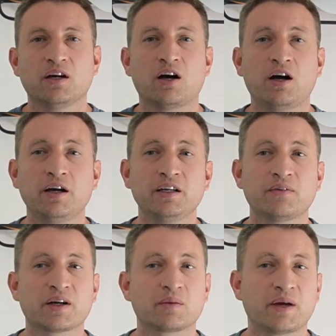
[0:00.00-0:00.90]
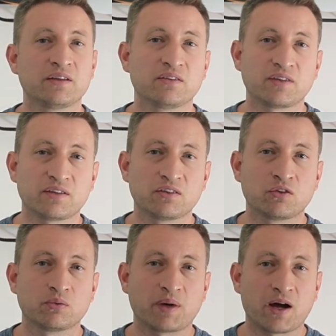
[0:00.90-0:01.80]
I highly recommend setting
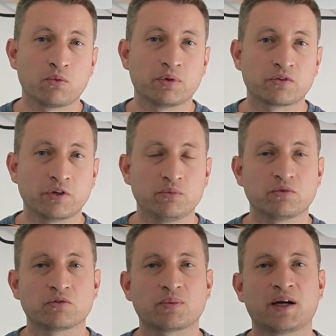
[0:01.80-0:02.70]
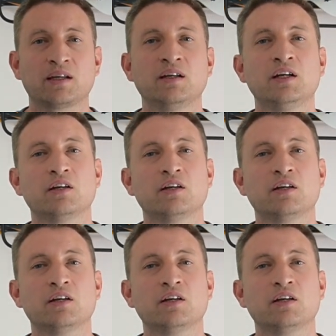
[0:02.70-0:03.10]
up helper groups as well,